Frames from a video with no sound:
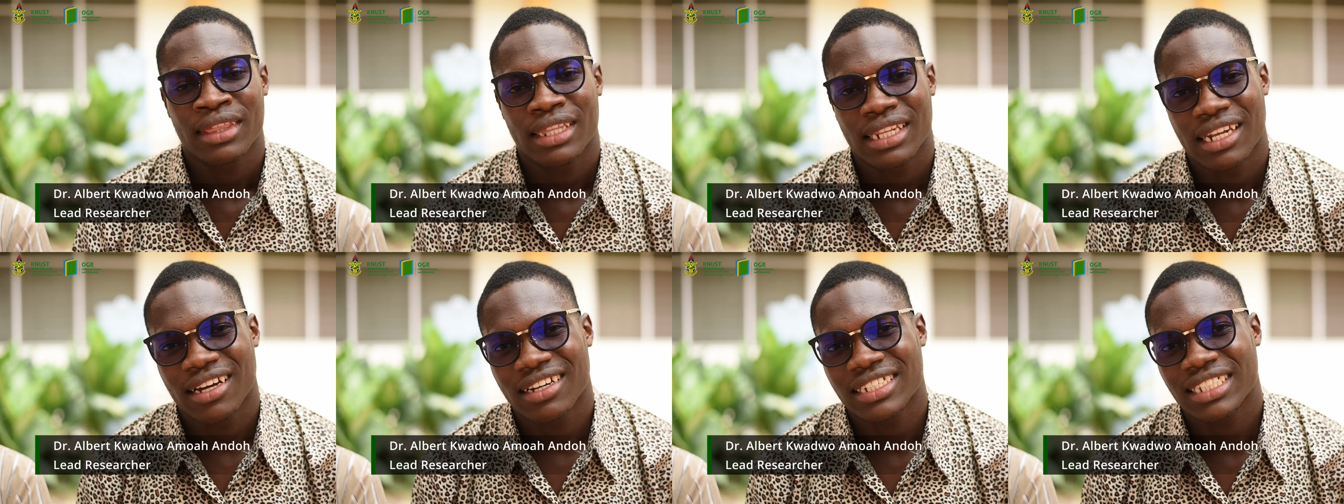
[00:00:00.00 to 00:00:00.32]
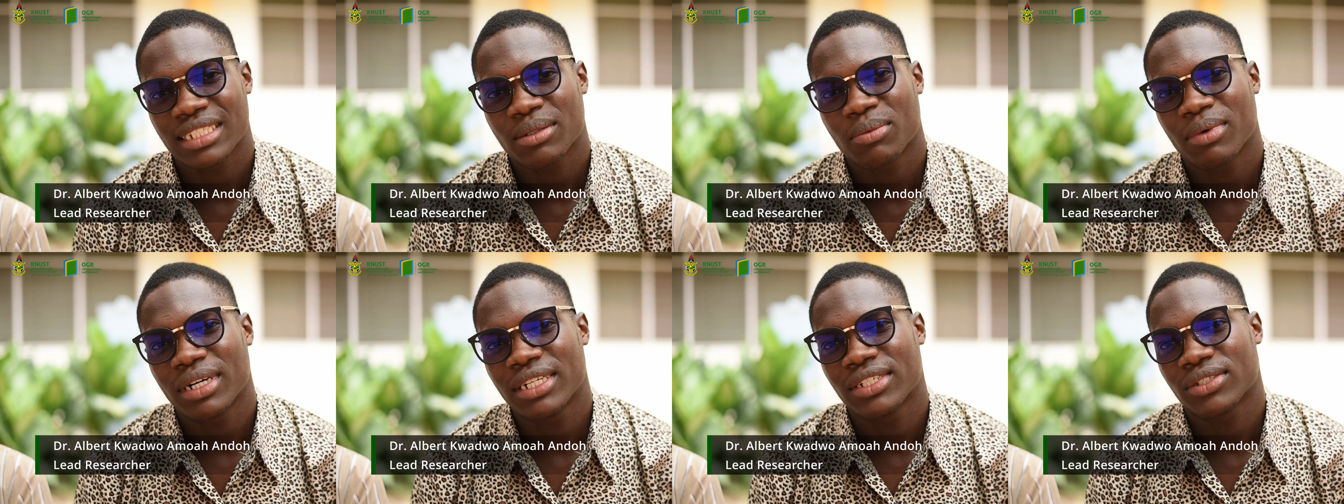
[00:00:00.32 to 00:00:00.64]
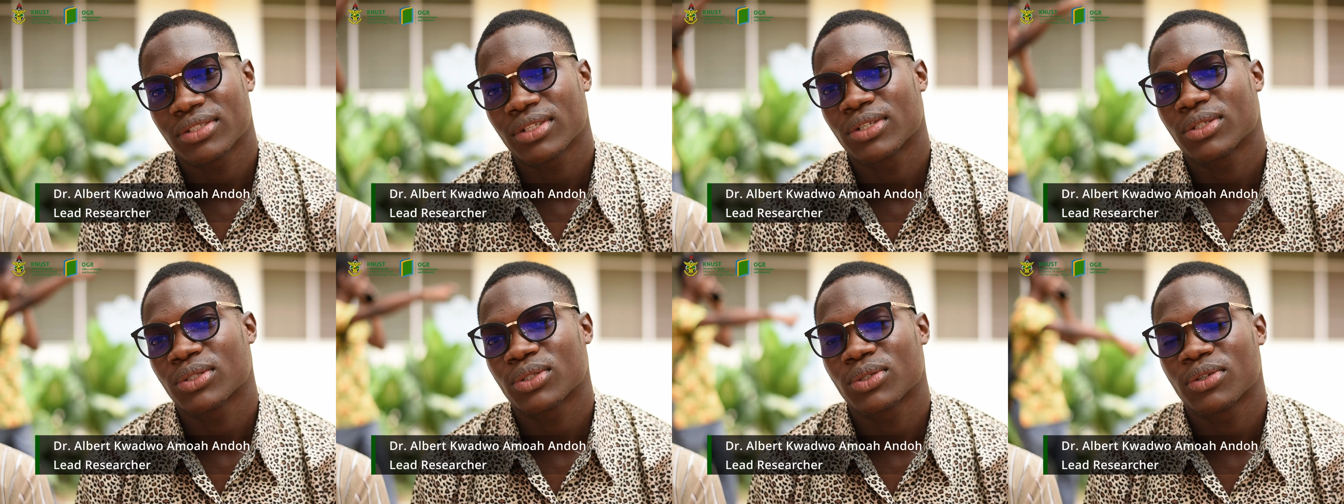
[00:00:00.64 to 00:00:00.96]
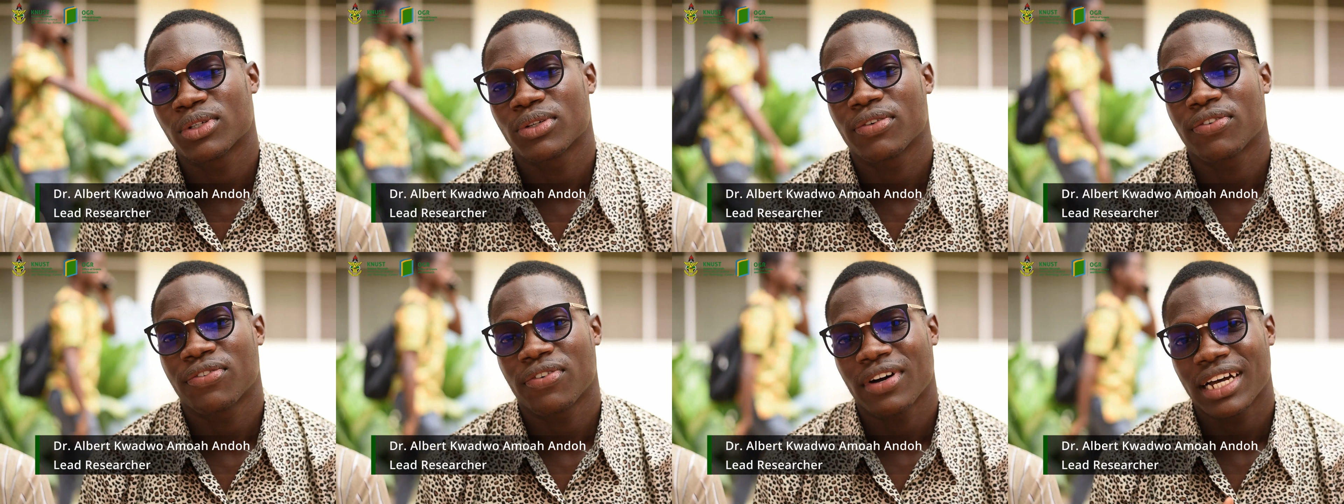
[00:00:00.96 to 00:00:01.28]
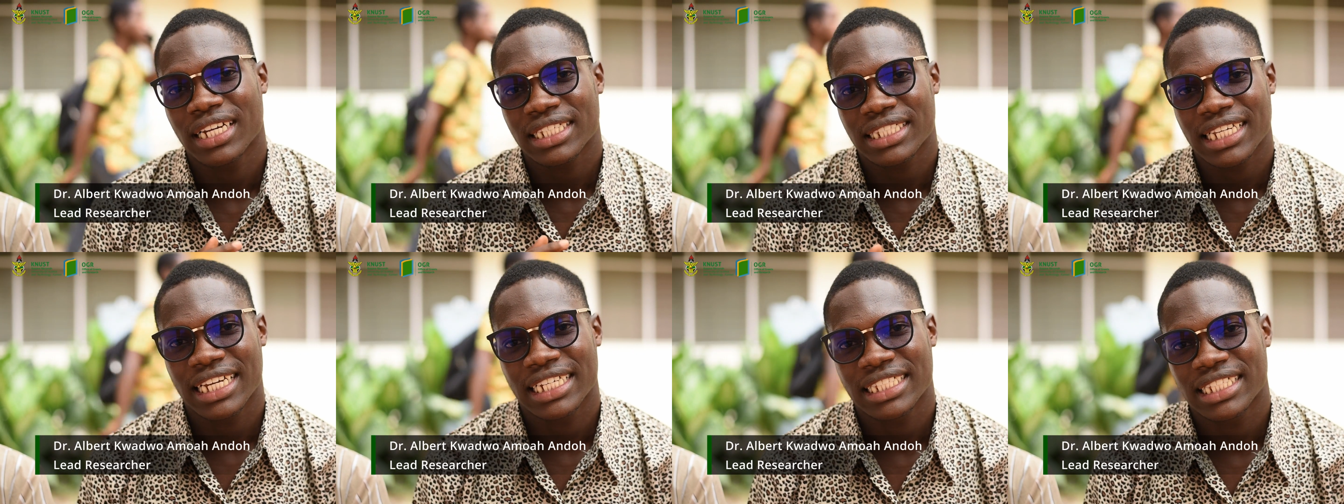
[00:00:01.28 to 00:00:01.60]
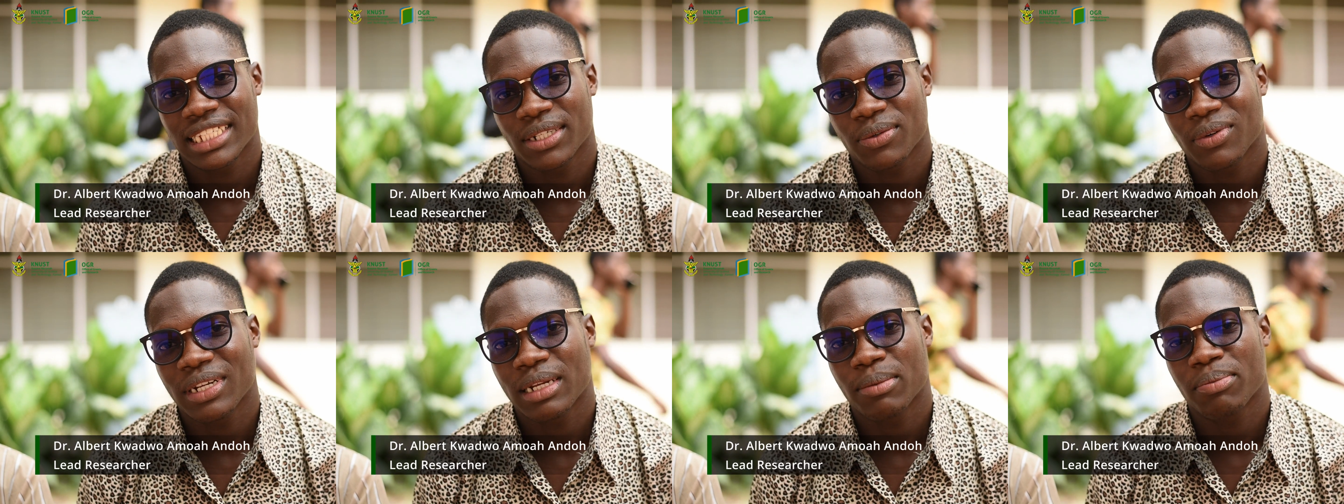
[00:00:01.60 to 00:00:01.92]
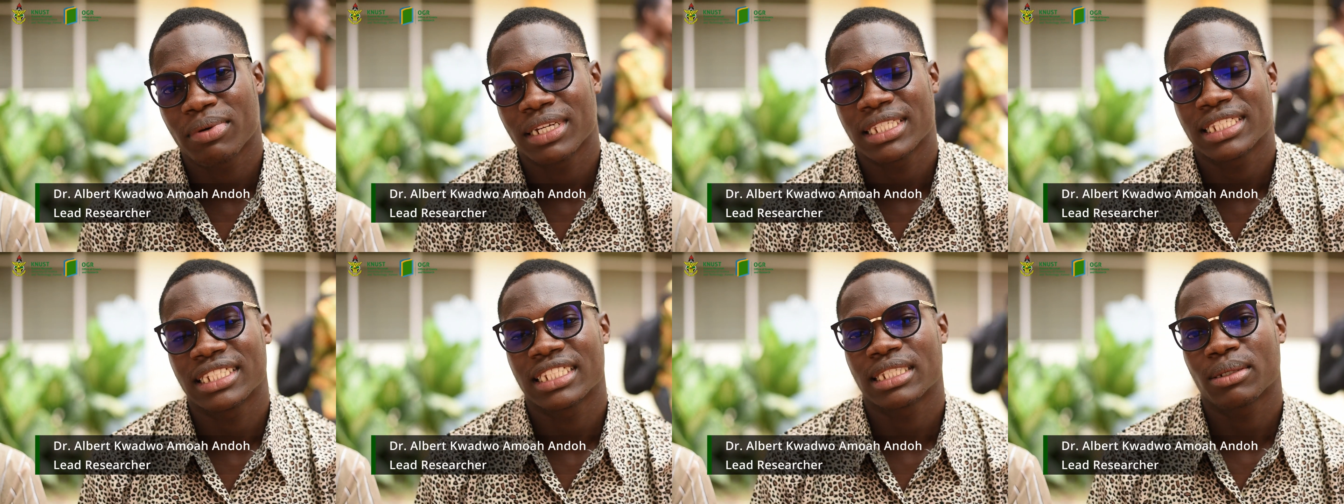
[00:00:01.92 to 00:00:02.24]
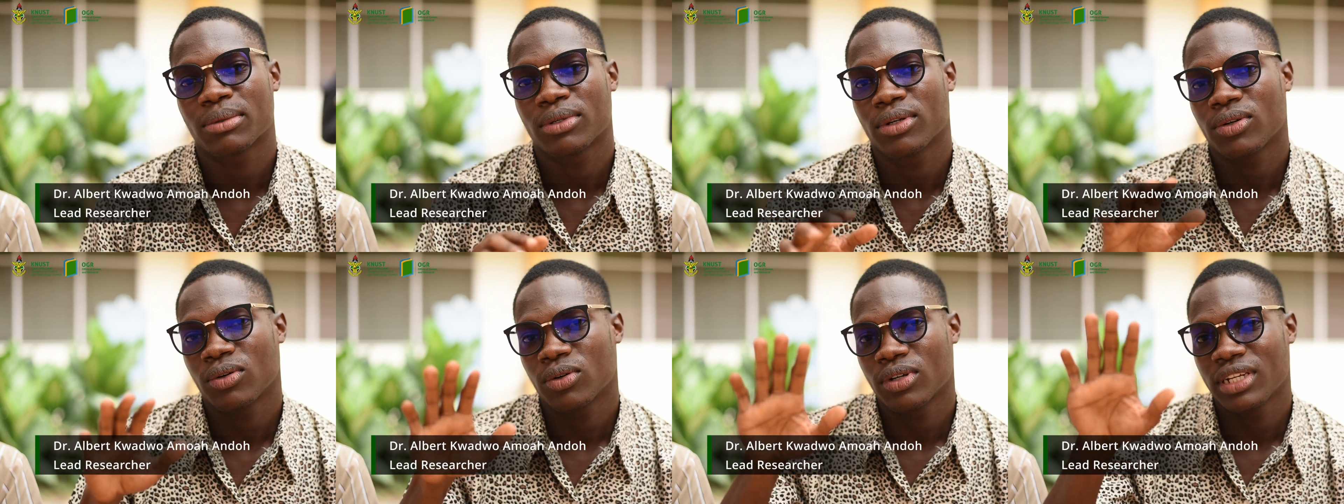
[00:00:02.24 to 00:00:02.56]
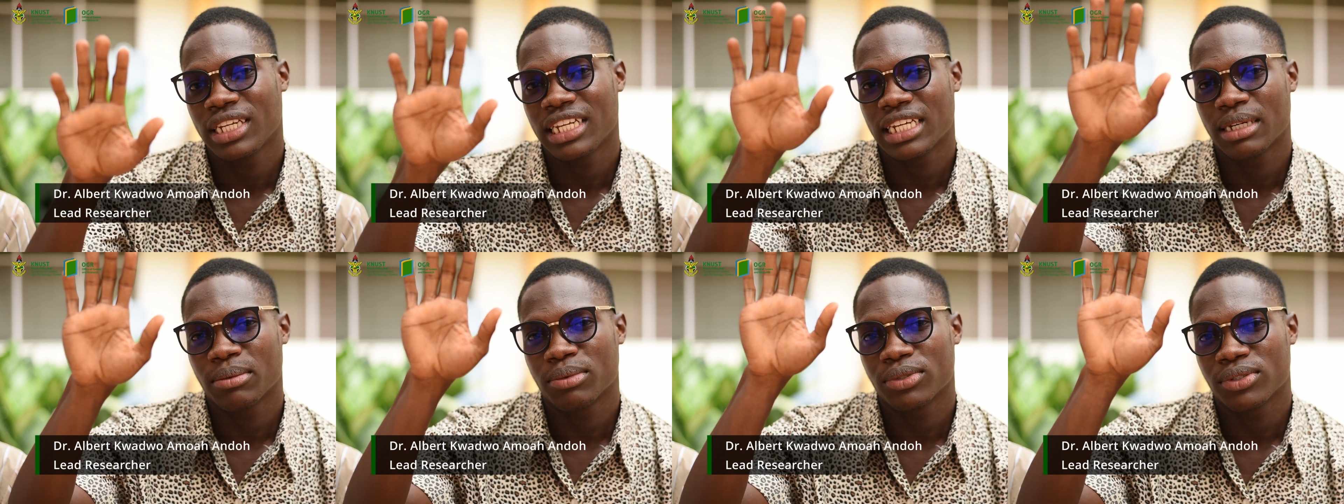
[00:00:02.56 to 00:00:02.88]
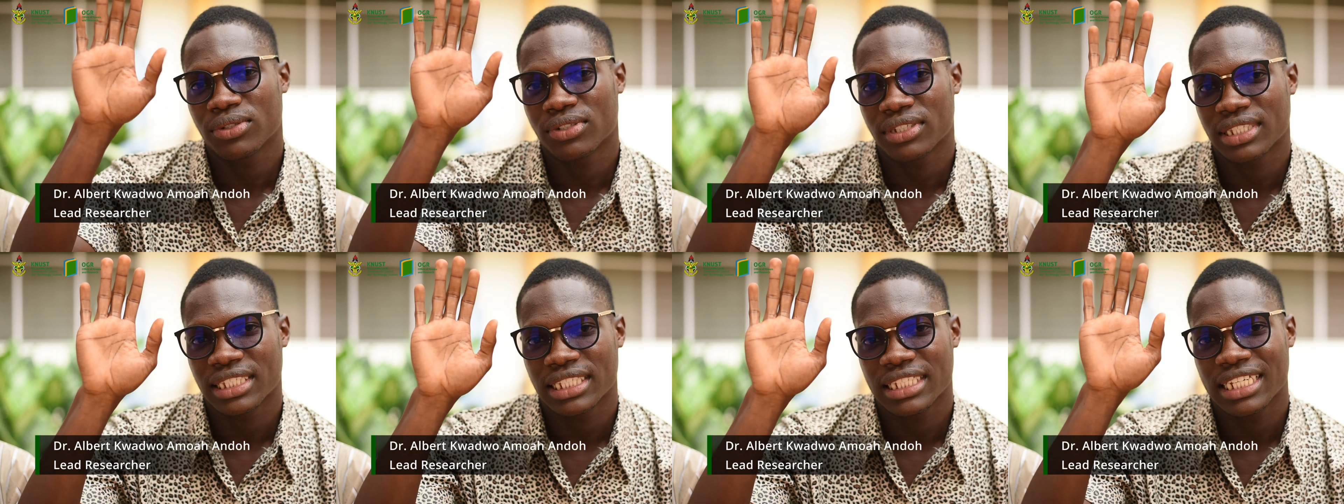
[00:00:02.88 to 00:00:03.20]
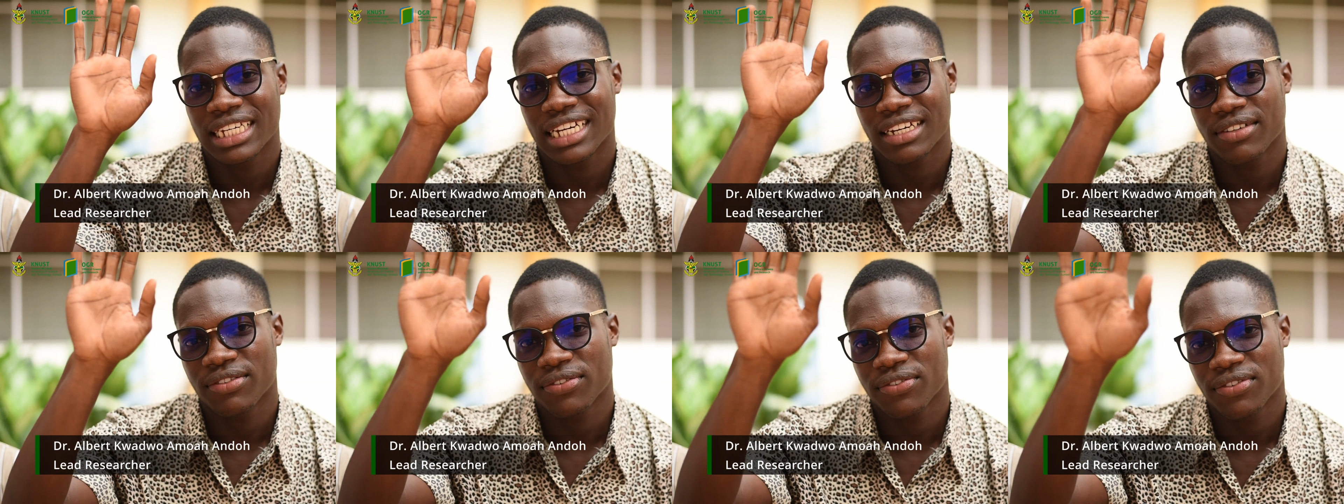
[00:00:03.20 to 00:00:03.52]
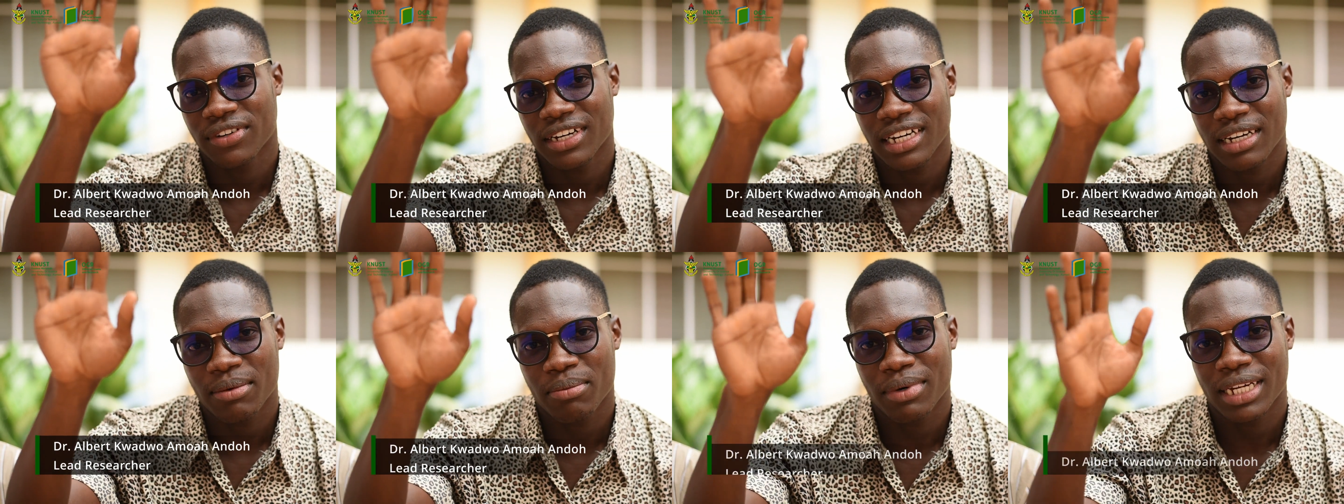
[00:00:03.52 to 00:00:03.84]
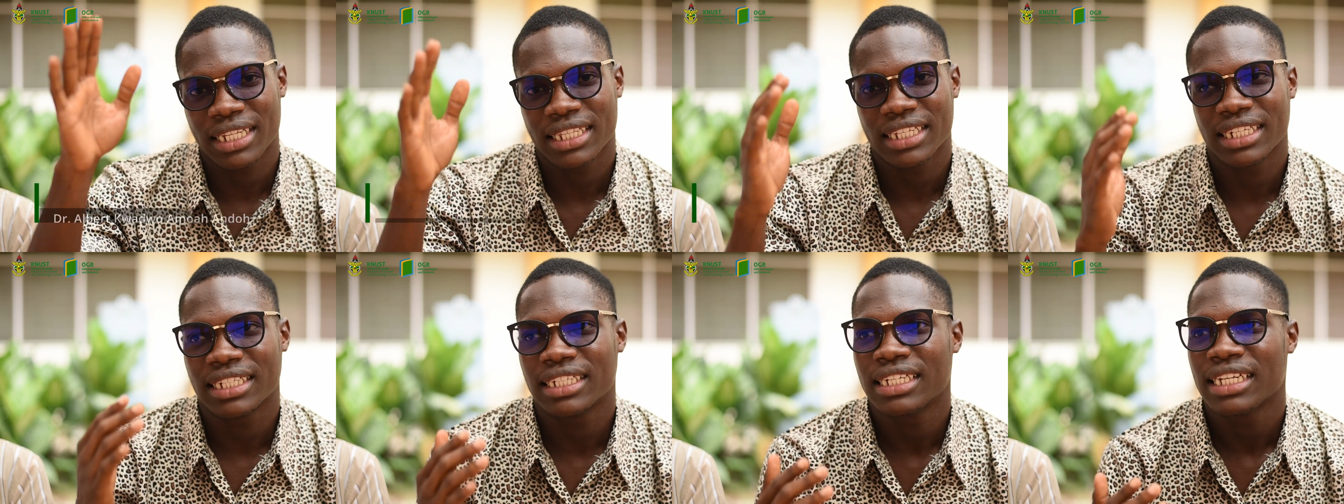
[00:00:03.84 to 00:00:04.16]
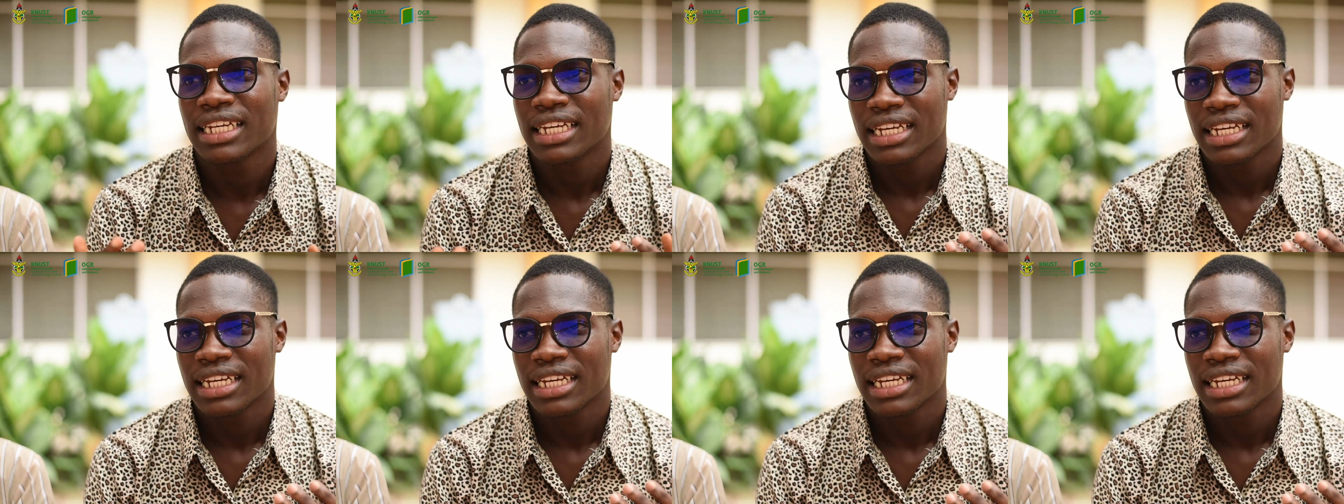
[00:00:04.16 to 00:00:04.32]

Now, someone is also far-sighted when the person is only able to see at far, but then